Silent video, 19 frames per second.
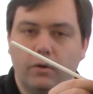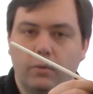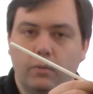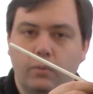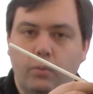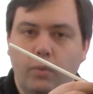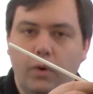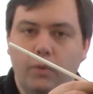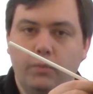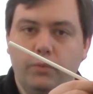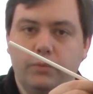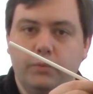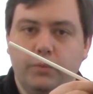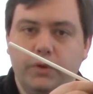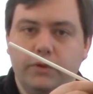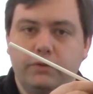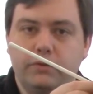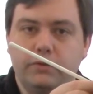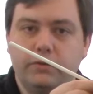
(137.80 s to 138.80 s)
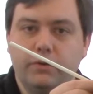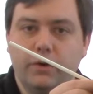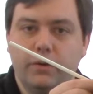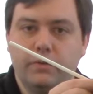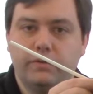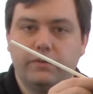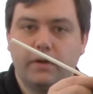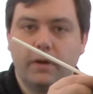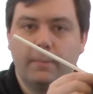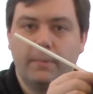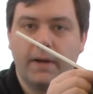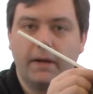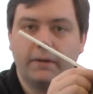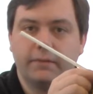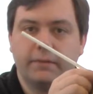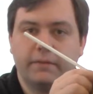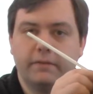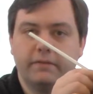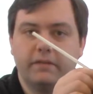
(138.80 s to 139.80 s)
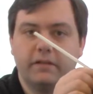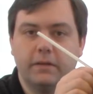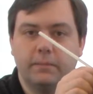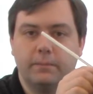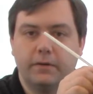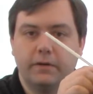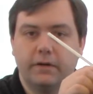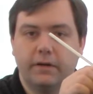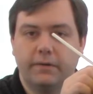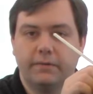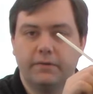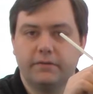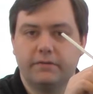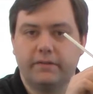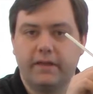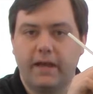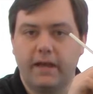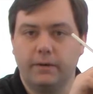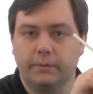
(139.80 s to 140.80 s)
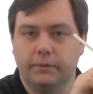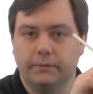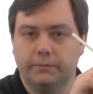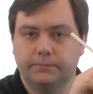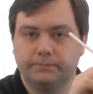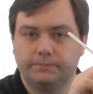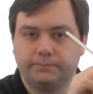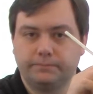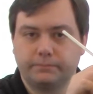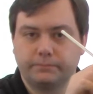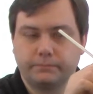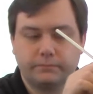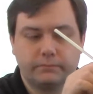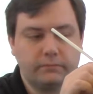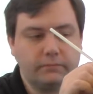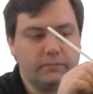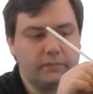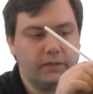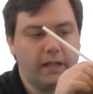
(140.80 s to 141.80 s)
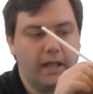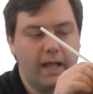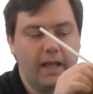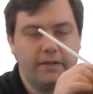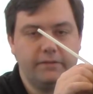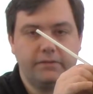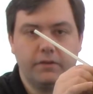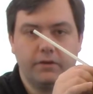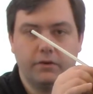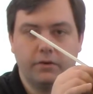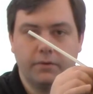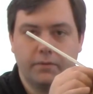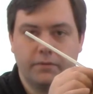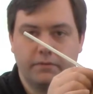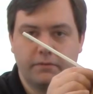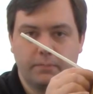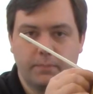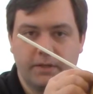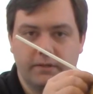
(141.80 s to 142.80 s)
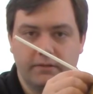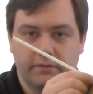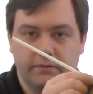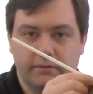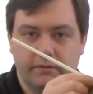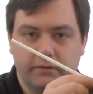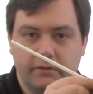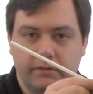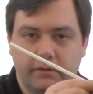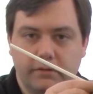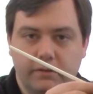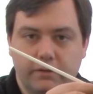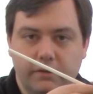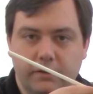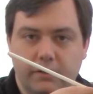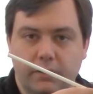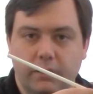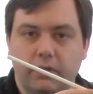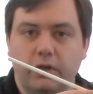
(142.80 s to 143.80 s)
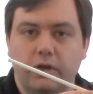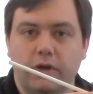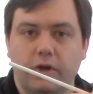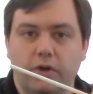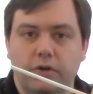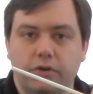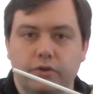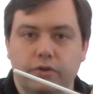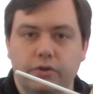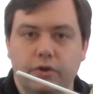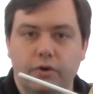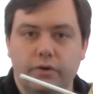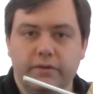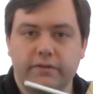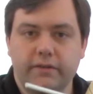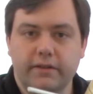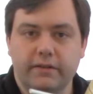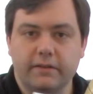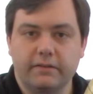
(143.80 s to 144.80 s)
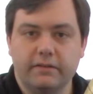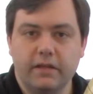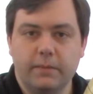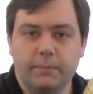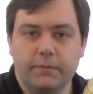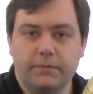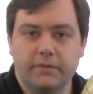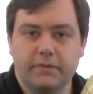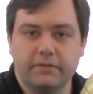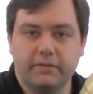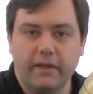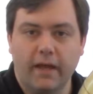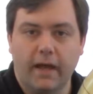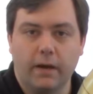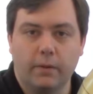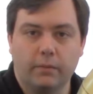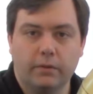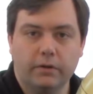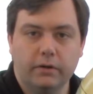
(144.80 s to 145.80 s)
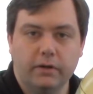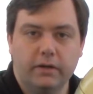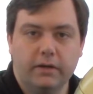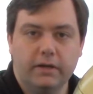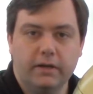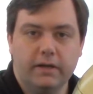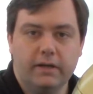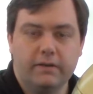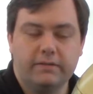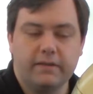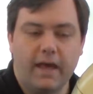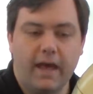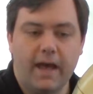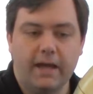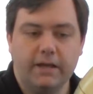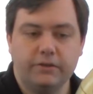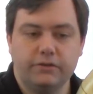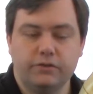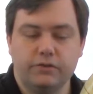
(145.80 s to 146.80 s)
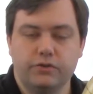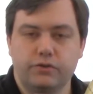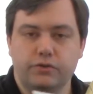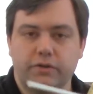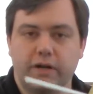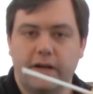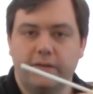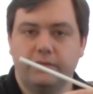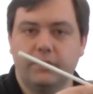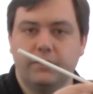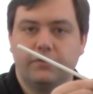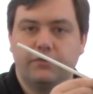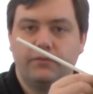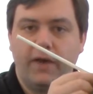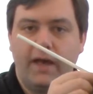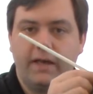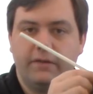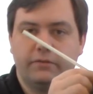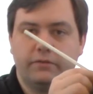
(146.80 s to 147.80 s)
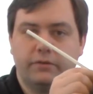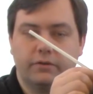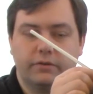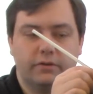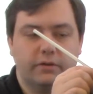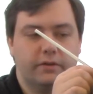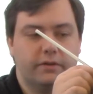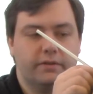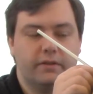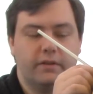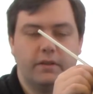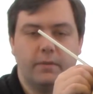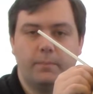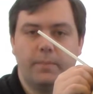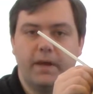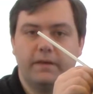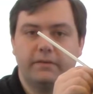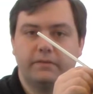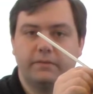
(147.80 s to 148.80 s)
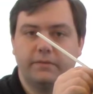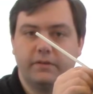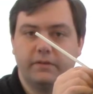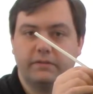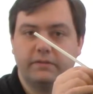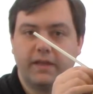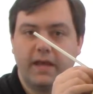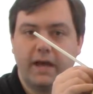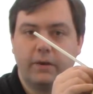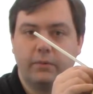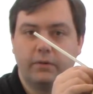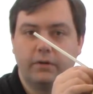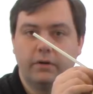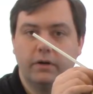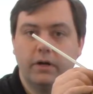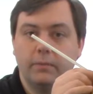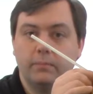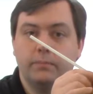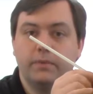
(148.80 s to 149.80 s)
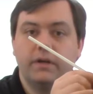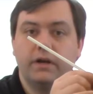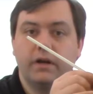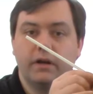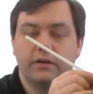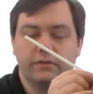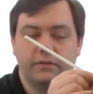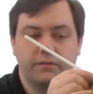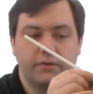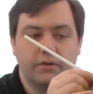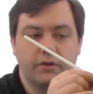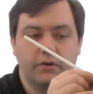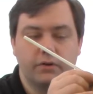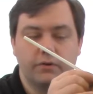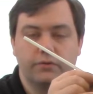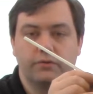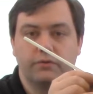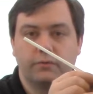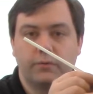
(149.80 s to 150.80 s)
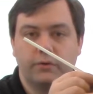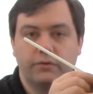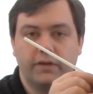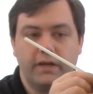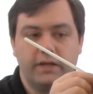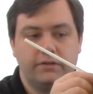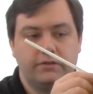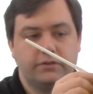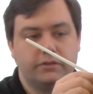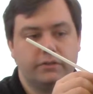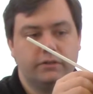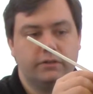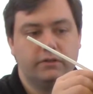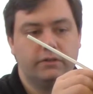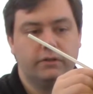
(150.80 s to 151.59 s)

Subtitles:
What do you notice about the tip of this tower as the Earth spins? You'll notice that the tip of this tower is actually traveling faster than the base of this tower because of the Earth's rotation.